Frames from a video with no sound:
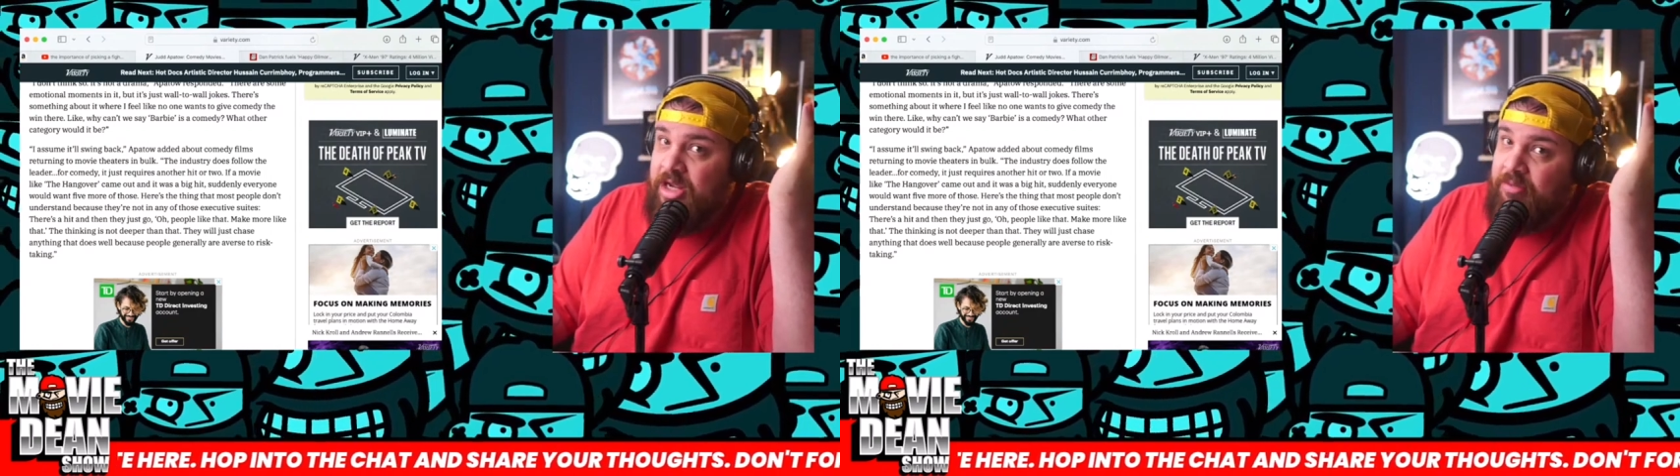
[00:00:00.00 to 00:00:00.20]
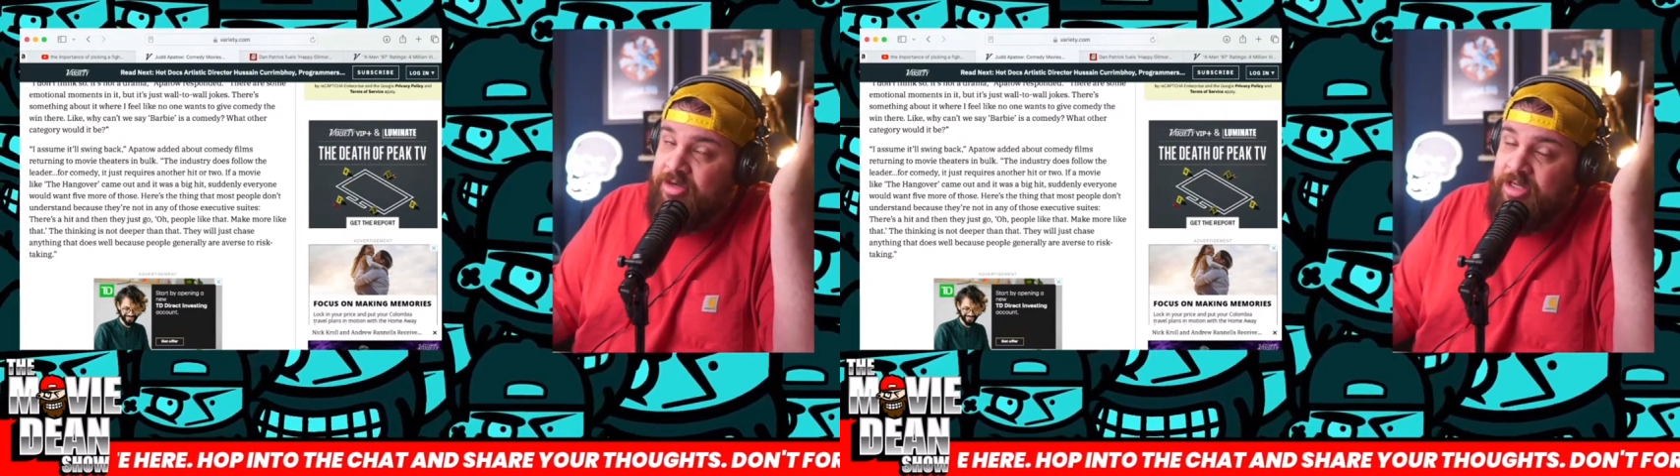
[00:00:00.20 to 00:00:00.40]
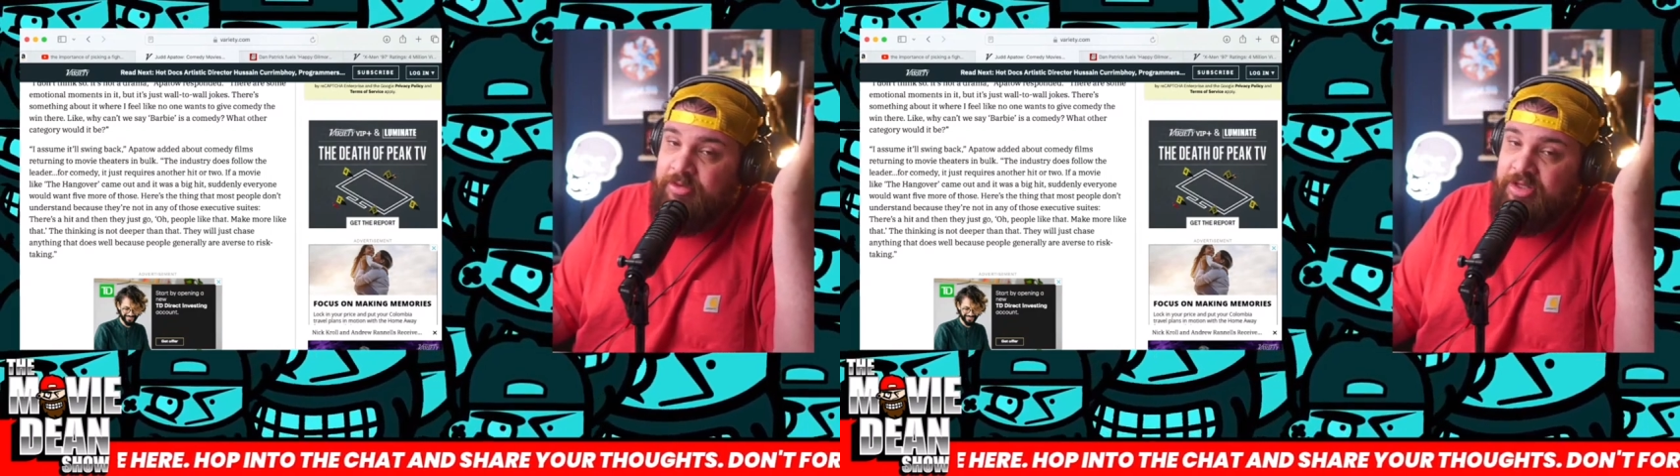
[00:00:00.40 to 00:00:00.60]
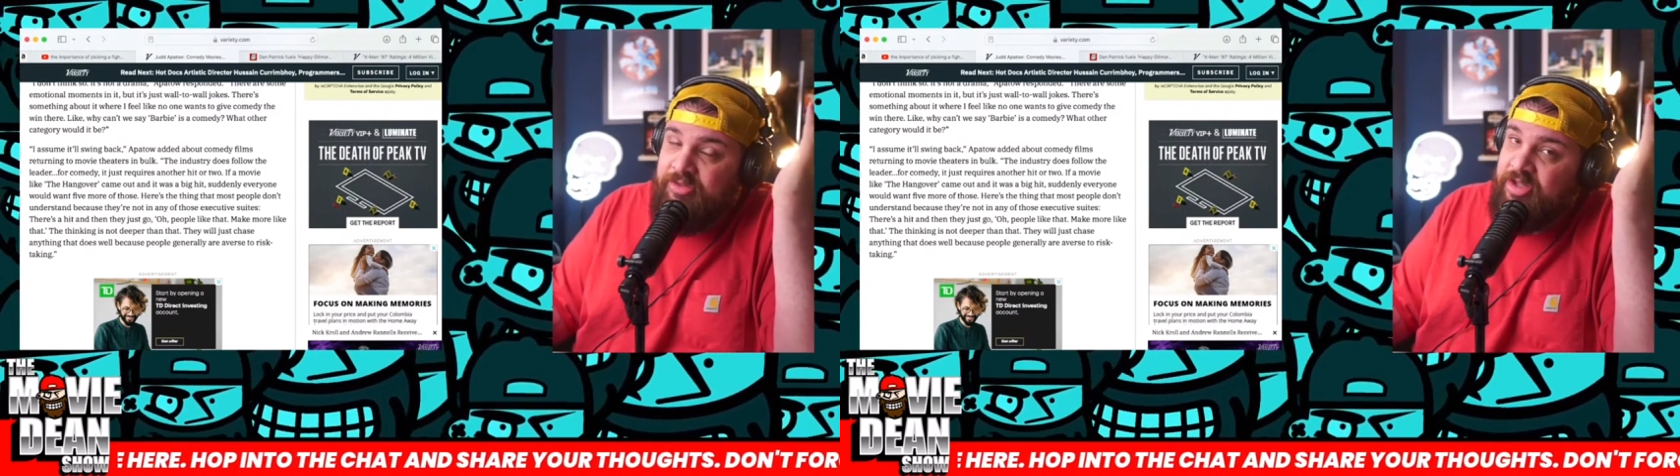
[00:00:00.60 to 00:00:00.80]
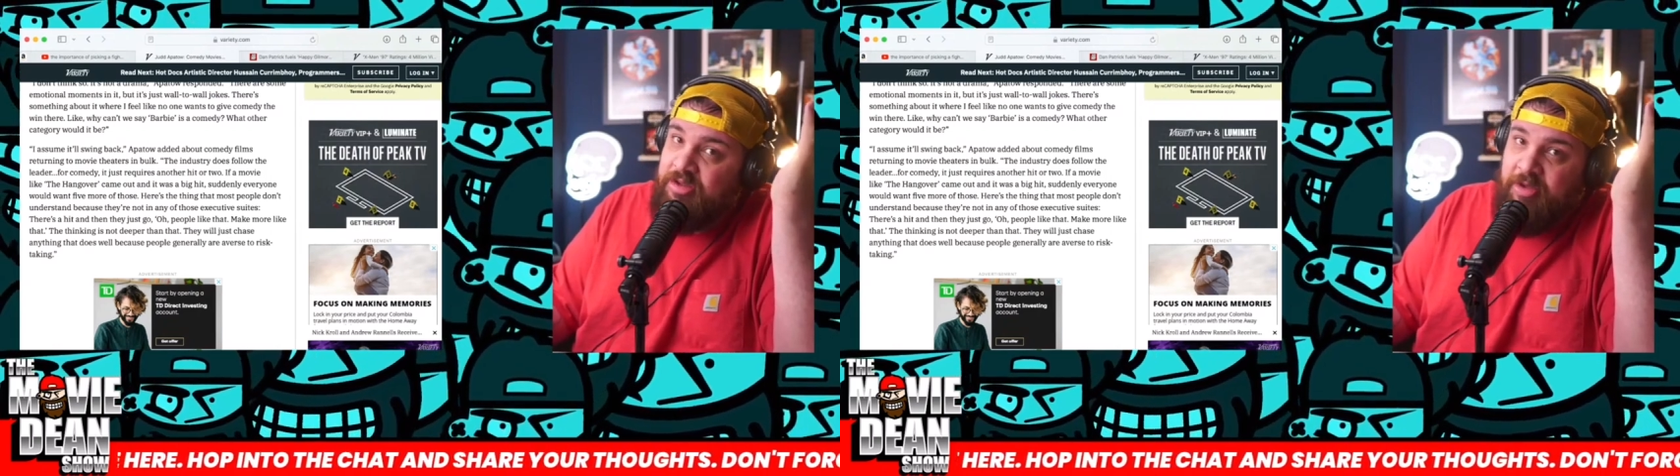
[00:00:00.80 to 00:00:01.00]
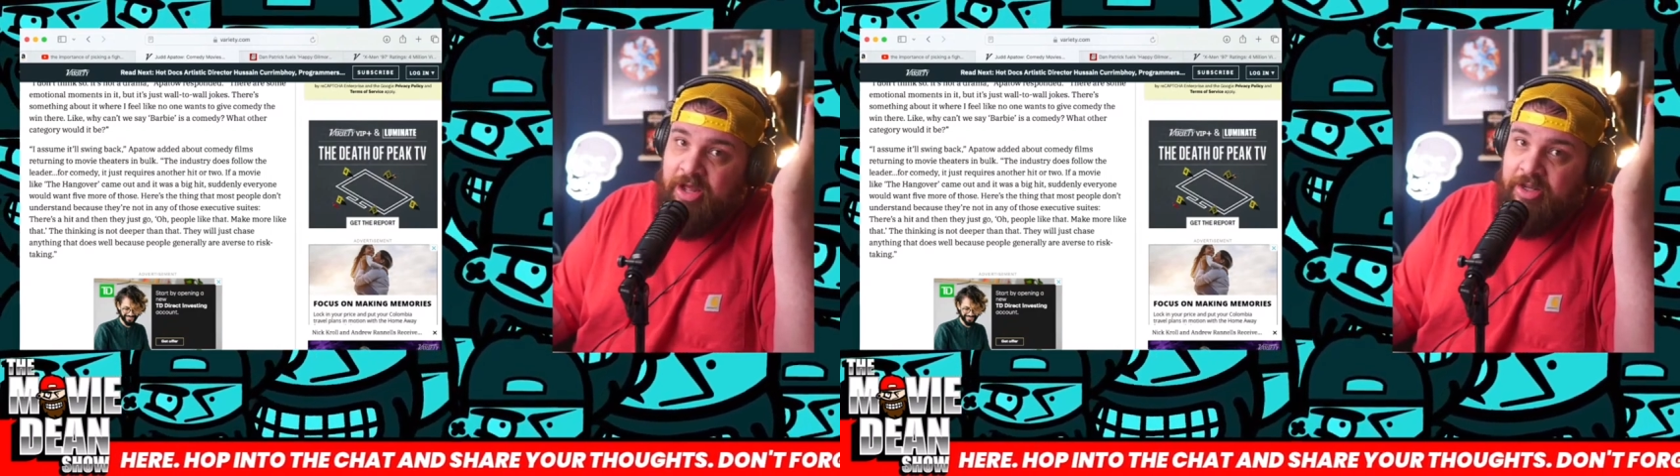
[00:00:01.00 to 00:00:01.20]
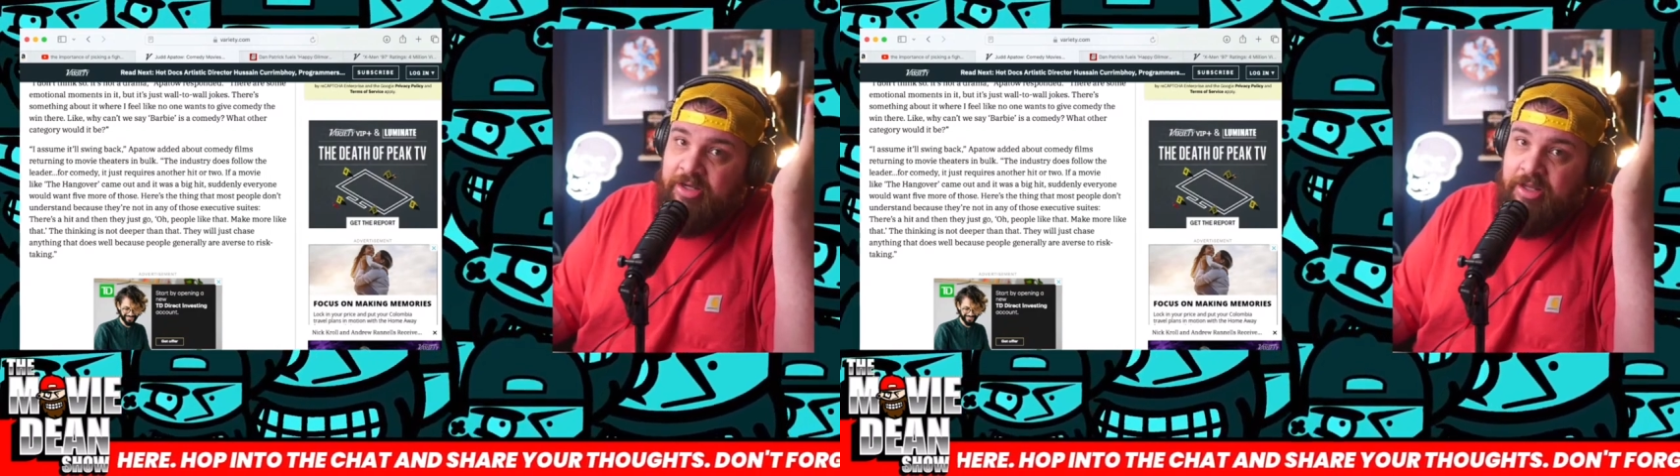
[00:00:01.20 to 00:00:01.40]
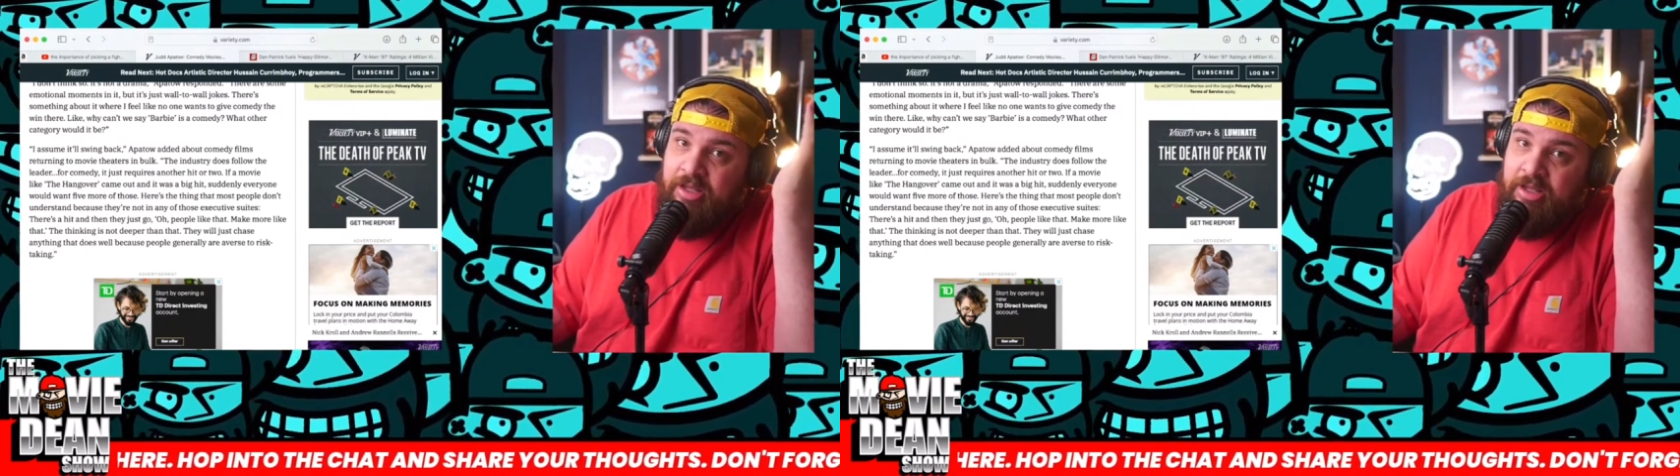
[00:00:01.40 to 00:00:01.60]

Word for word: a comedy when you think about it.